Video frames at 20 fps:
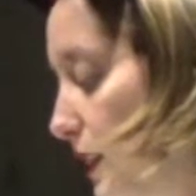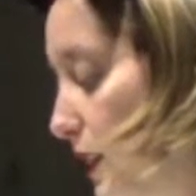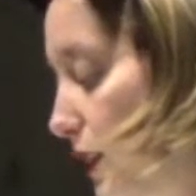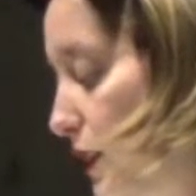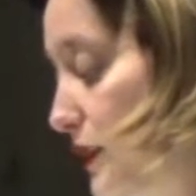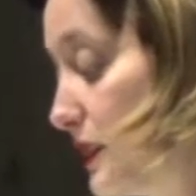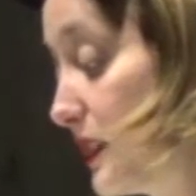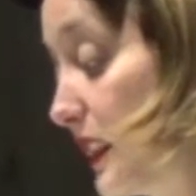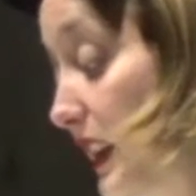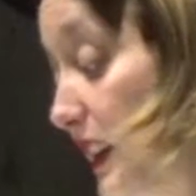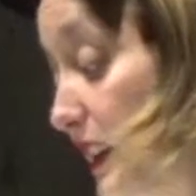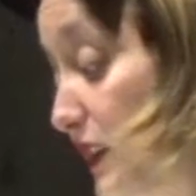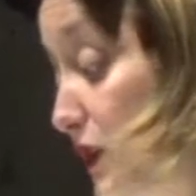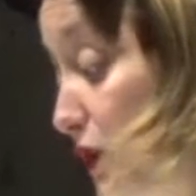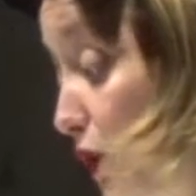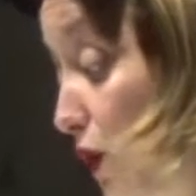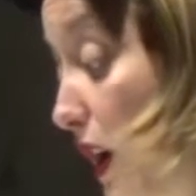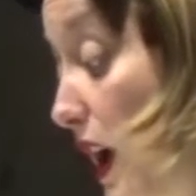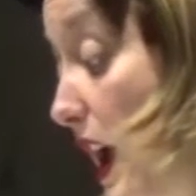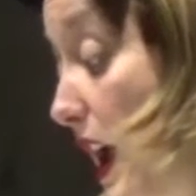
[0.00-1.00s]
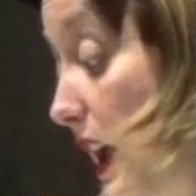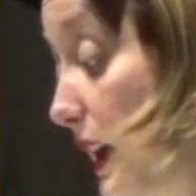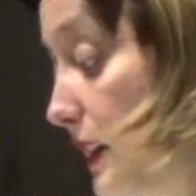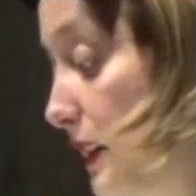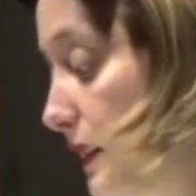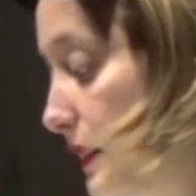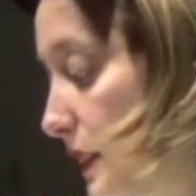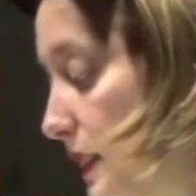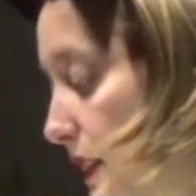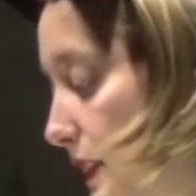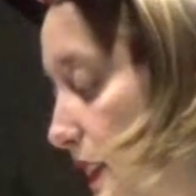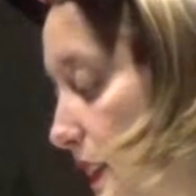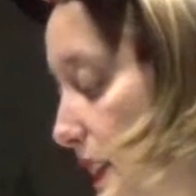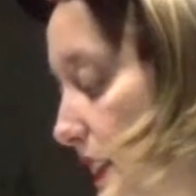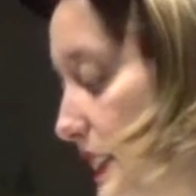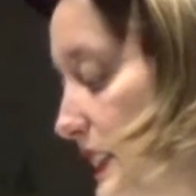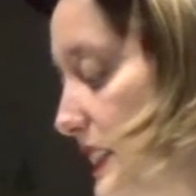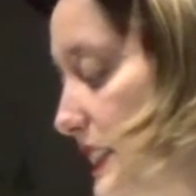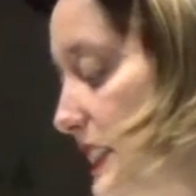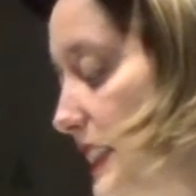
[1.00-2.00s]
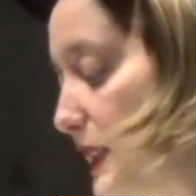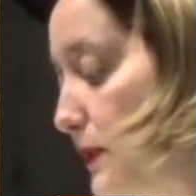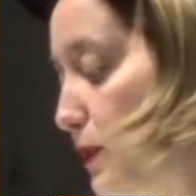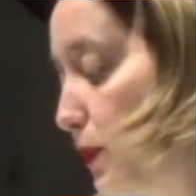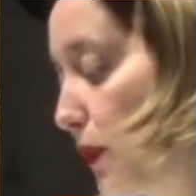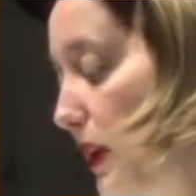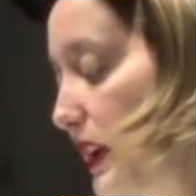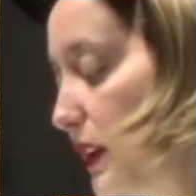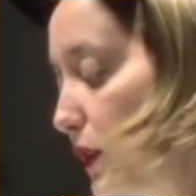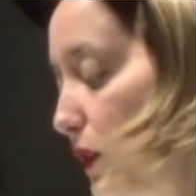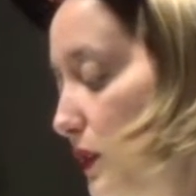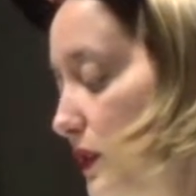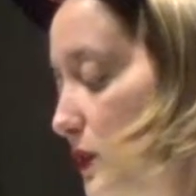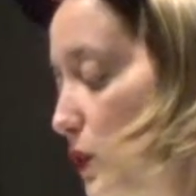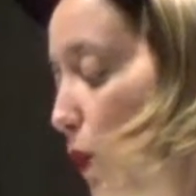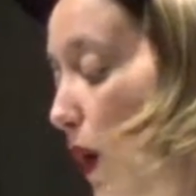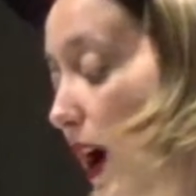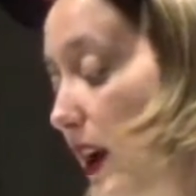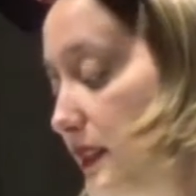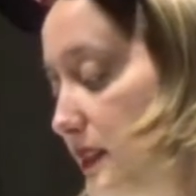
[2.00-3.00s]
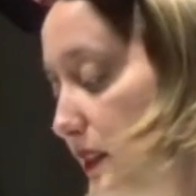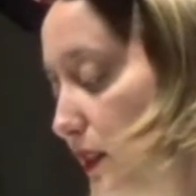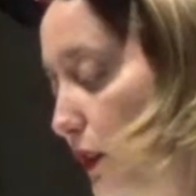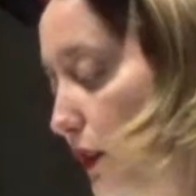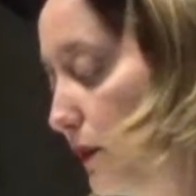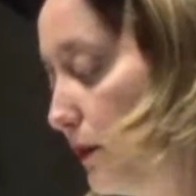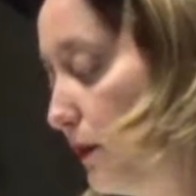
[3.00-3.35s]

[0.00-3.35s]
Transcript: Her skin is gray, deep wrinkles wisen her